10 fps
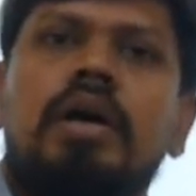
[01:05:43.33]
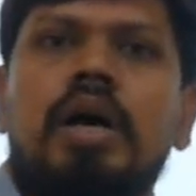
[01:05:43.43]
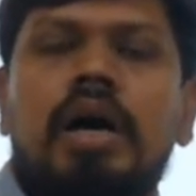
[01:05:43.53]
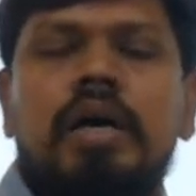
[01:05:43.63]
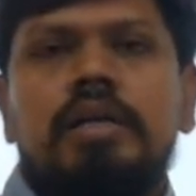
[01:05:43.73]

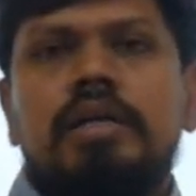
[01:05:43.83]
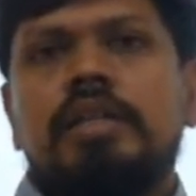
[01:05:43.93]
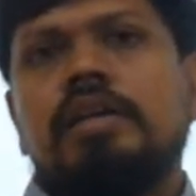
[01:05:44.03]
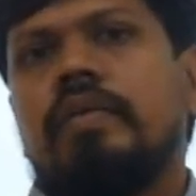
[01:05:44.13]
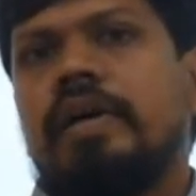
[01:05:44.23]
And
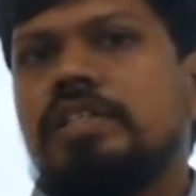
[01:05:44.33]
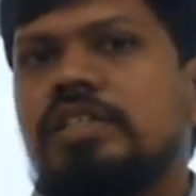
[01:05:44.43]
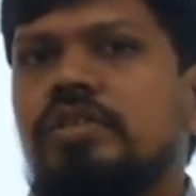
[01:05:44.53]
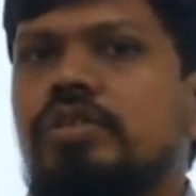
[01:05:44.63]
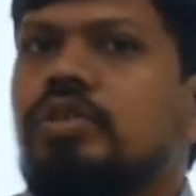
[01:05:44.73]
otherwise
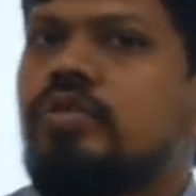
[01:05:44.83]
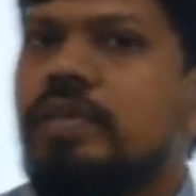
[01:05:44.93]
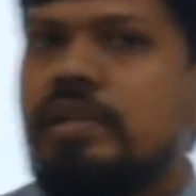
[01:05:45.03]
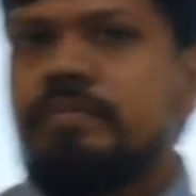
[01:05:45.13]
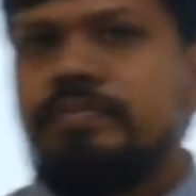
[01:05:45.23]
you
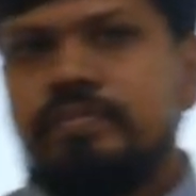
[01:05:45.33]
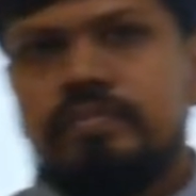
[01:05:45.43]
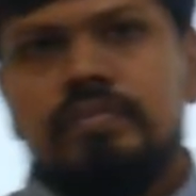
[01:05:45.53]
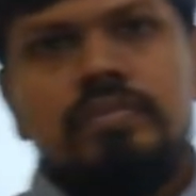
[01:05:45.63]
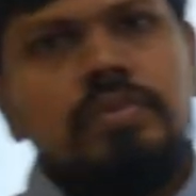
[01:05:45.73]

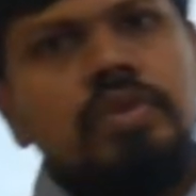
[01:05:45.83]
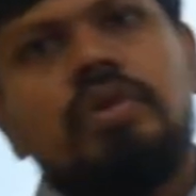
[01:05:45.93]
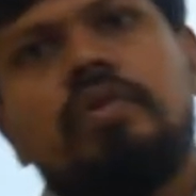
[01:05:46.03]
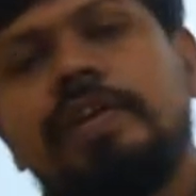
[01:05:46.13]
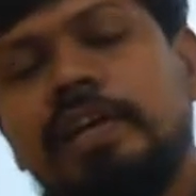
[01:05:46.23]

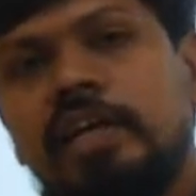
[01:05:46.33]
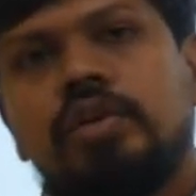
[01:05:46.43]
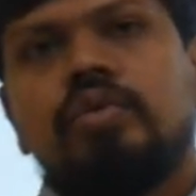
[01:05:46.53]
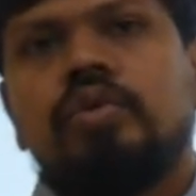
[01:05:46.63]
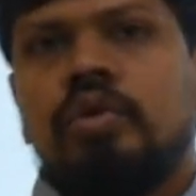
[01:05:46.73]
will get
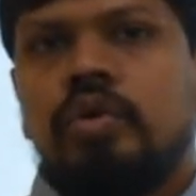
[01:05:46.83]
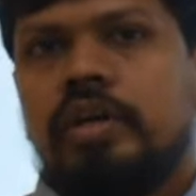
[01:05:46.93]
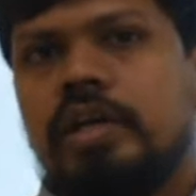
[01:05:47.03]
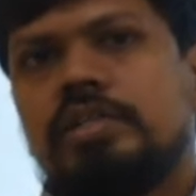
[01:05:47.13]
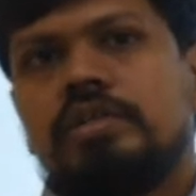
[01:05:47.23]
to know,
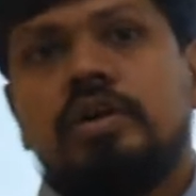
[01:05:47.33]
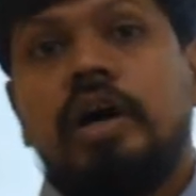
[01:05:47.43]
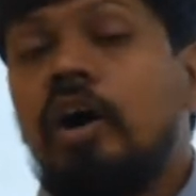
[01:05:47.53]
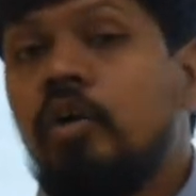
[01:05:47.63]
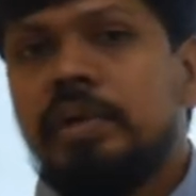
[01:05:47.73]
okay,
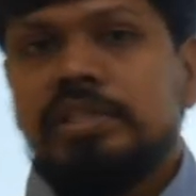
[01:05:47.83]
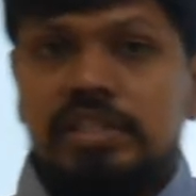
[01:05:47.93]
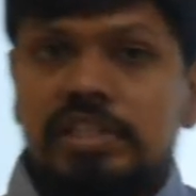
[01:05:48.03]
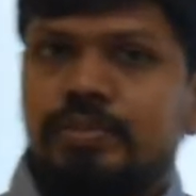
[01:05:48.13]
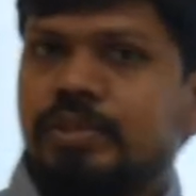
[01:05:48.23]
so how much
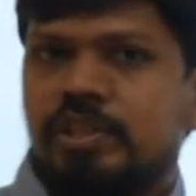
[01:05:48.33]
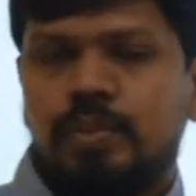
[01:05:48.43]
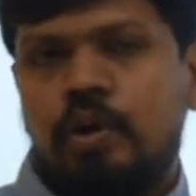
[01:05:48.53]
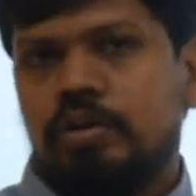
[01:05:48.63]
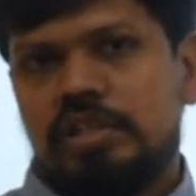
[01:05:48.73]
deep this
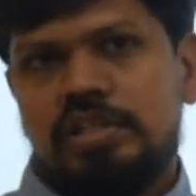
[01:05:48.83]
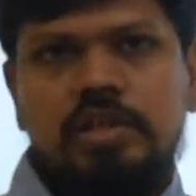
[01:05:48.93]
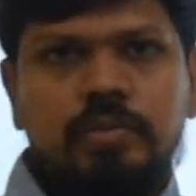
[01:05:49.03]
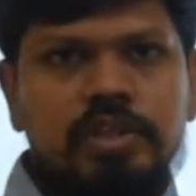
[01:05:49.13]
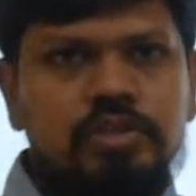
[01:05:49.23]
power
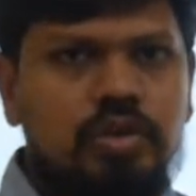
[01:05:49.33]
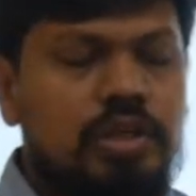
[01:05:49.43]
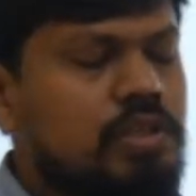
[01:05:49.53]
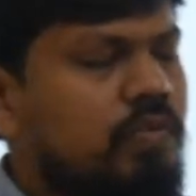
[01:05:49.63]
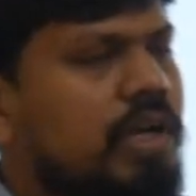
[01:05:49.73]
system is, okay?
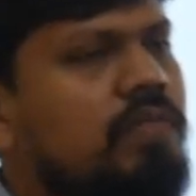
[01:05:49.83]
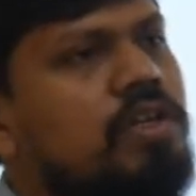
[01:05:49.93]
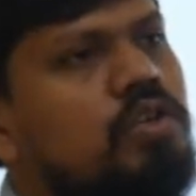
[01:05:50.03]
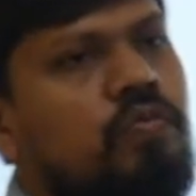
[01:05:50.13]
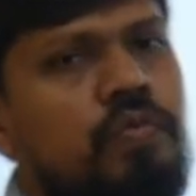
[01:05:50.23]
So whenever
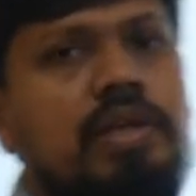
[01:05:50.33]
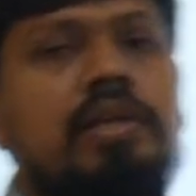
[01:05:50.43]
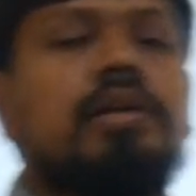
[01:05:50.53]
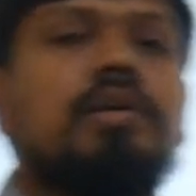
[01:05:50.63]
you feel